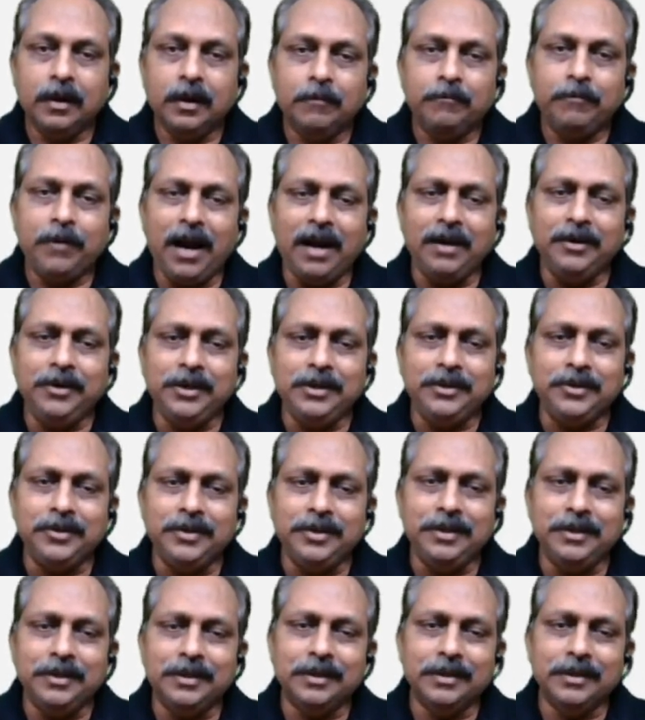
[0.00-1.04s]

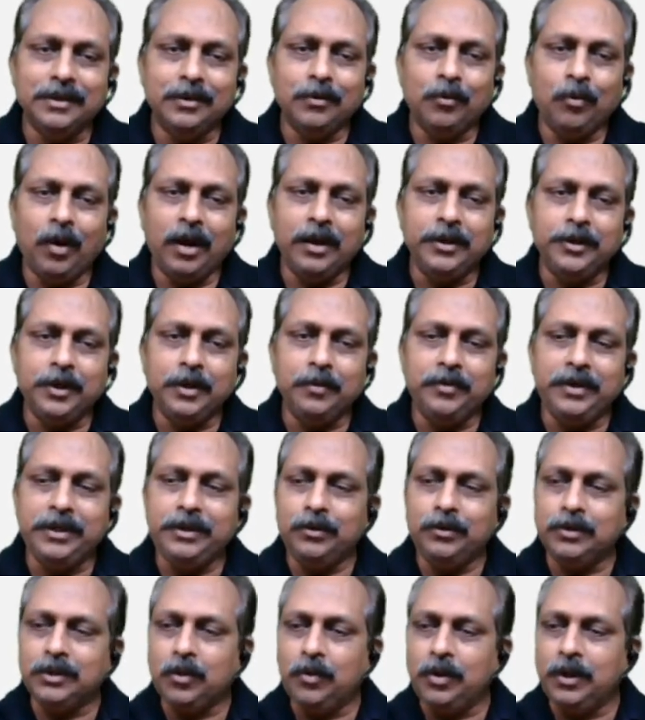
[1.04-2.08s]
Fantasy. Why should we
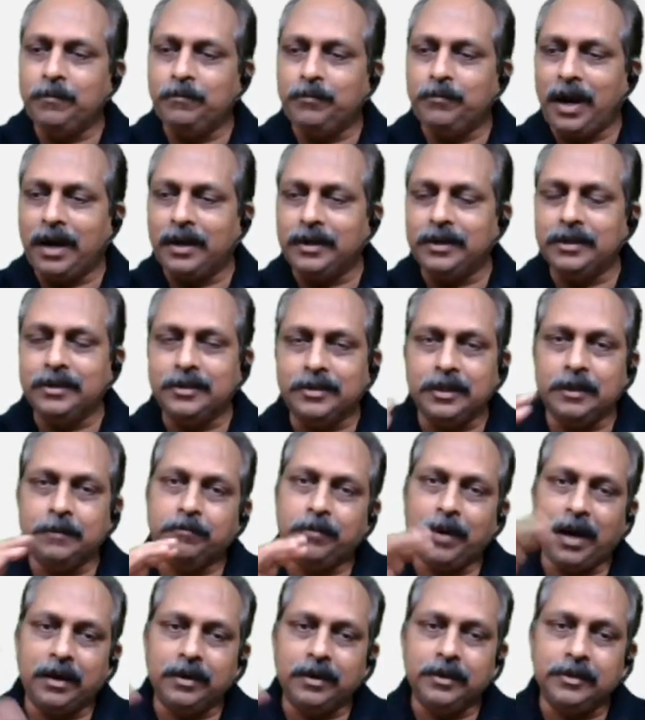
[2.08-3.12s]
use the word fantasy?
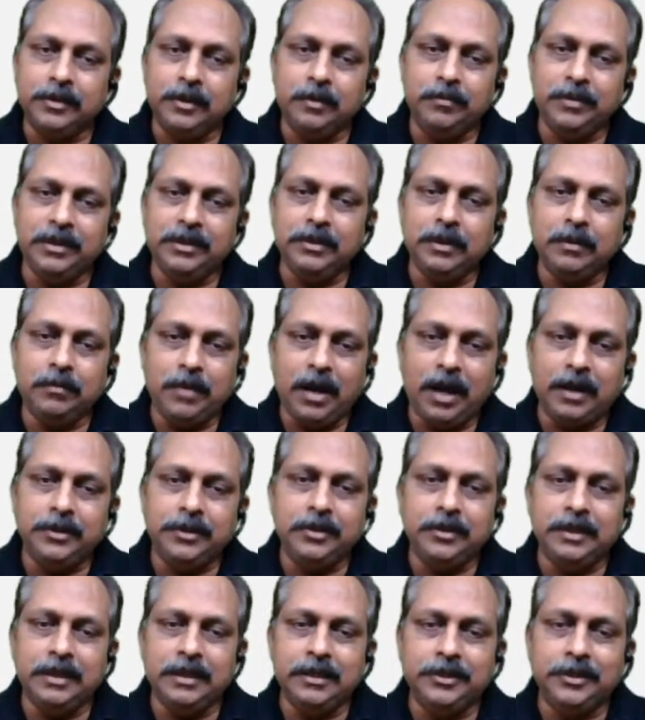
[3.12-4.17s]
Fantasy means
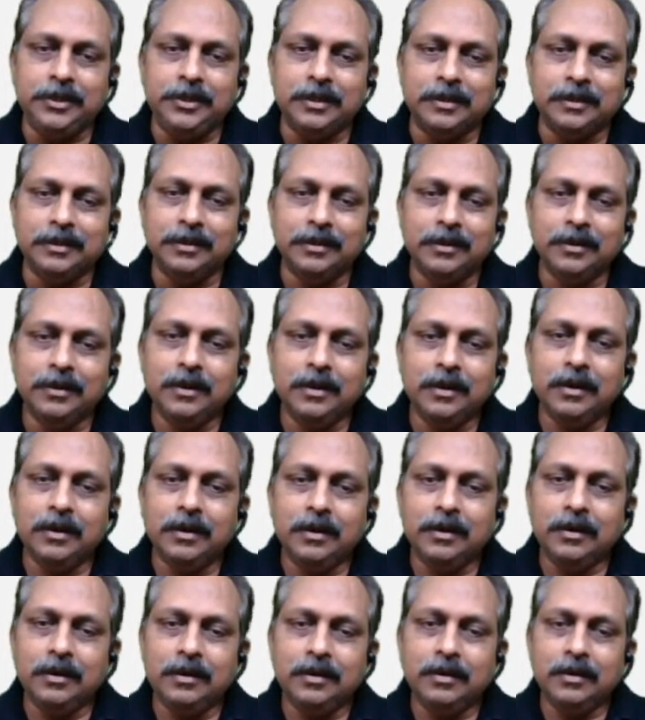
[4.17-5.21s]
imagination.
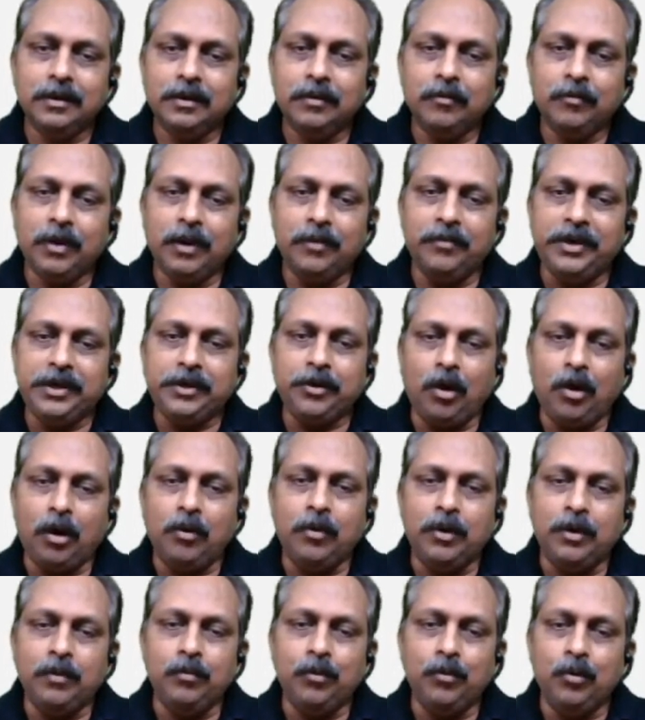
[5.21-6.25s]
When we talk
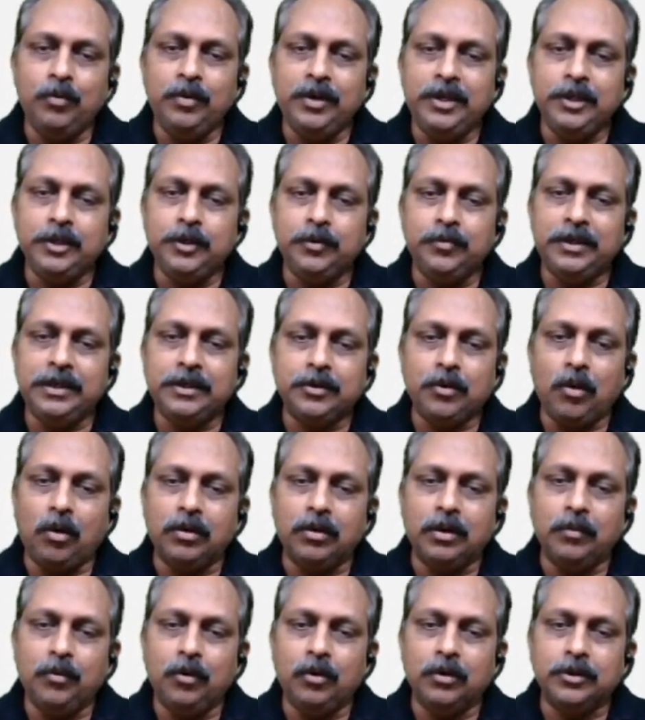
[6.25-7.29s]
about movies, we talk
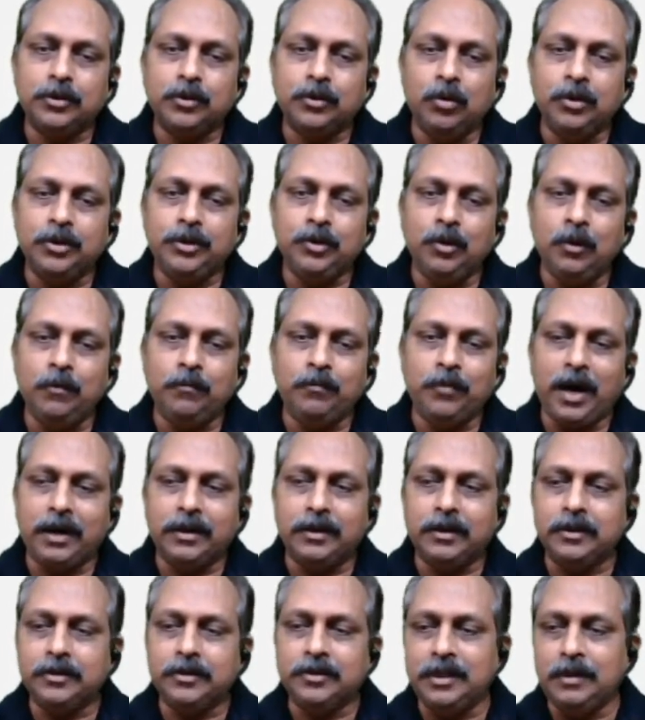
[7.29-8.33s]
about socio
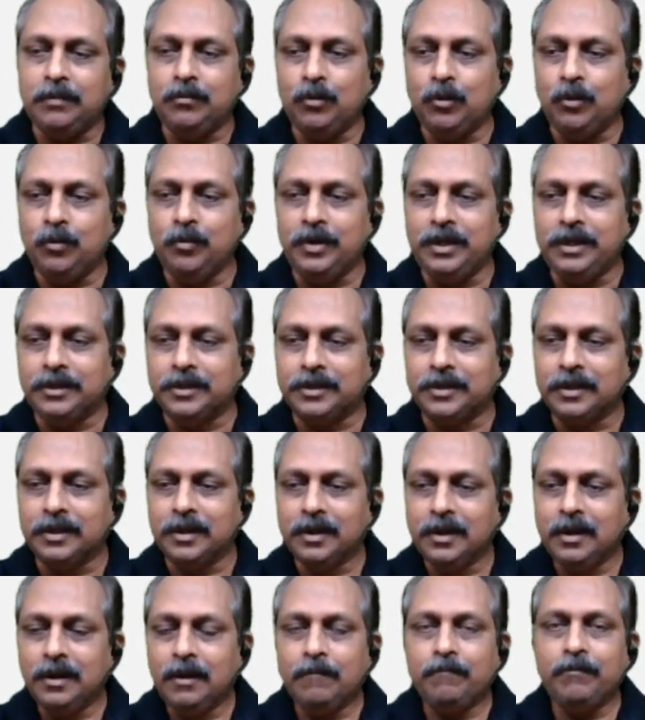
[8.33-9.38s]
fantasy movies.
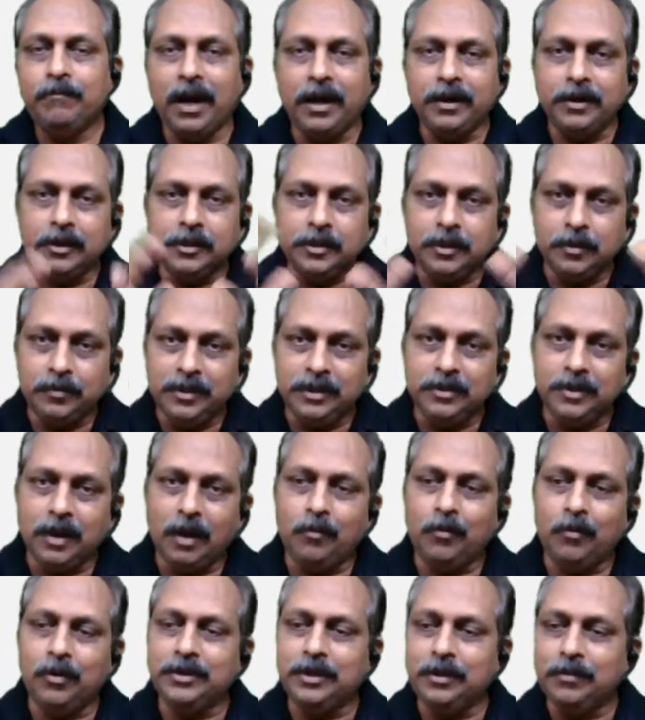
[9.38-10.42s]
Fantasy means
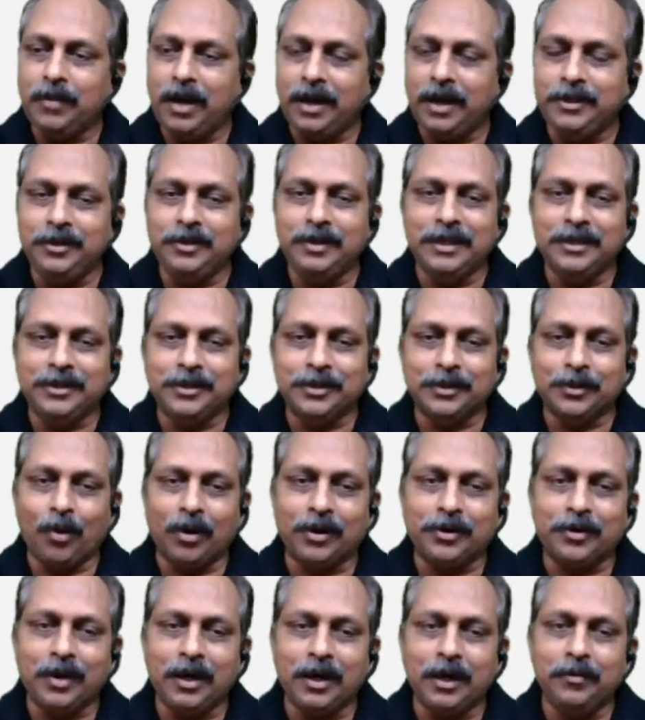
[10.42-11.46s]
someone's imagination,
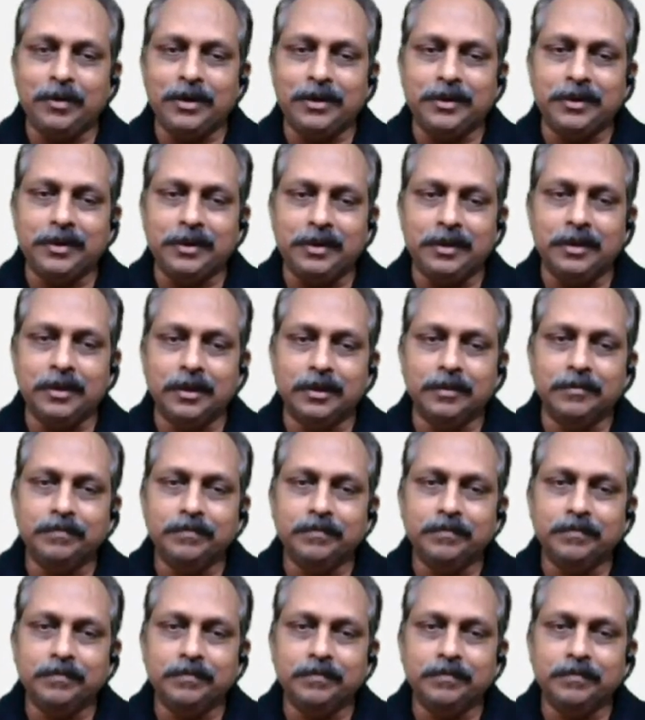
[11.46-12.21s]
not relevant here.